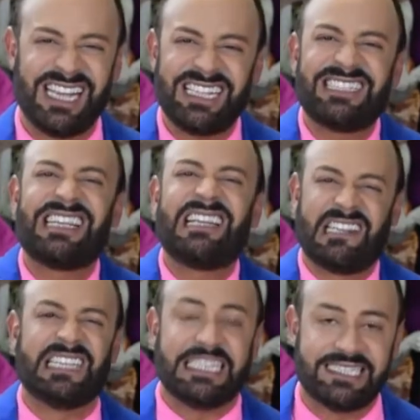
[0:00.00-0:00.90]
It's a
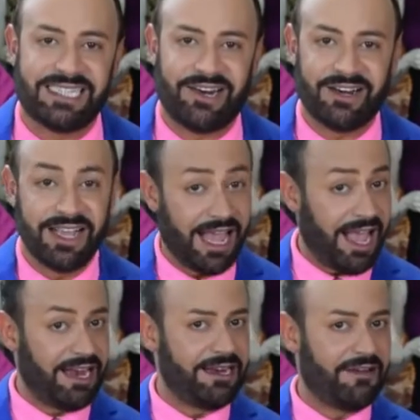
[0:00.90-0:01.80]
little easier.
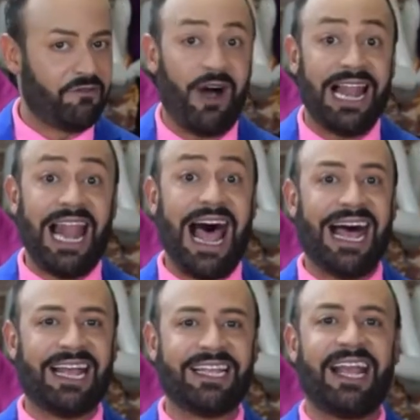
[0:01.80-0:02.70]
And voila!